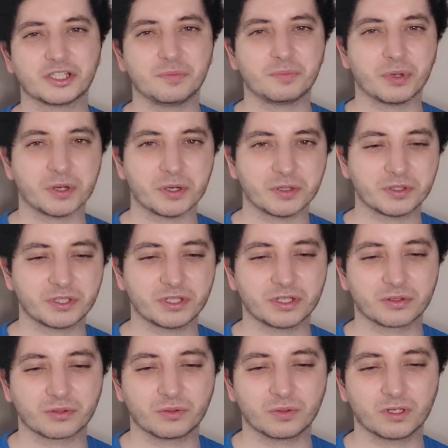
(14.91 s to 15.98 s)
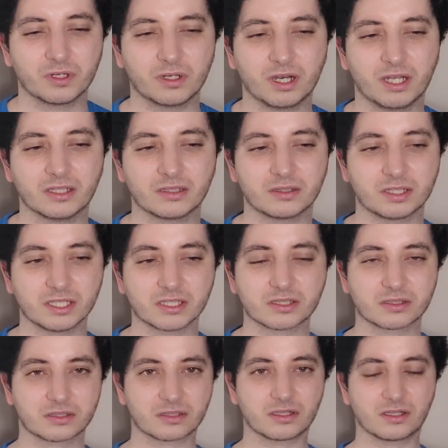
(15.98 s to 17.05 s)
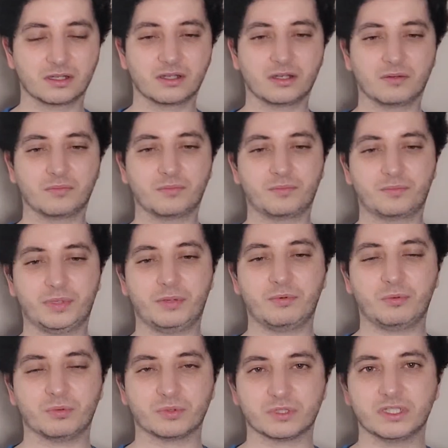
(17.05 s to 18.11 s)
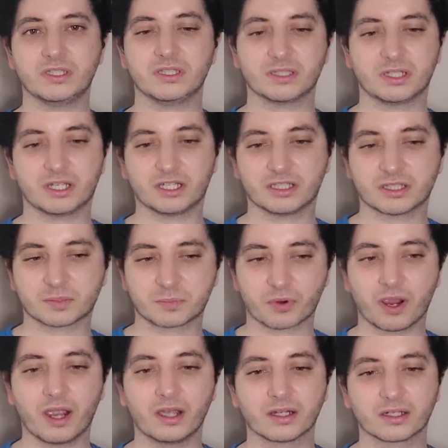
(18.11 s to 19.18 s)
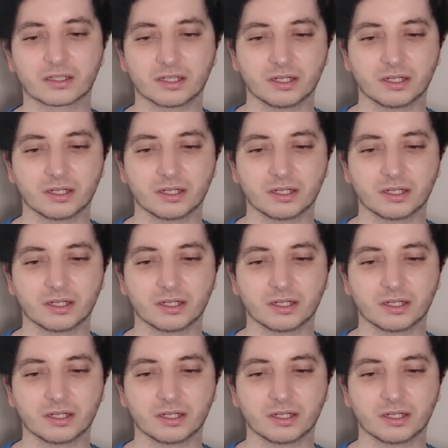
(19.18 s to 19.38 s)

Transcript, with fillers: she posted it all online, so this, people will see this and it can spread.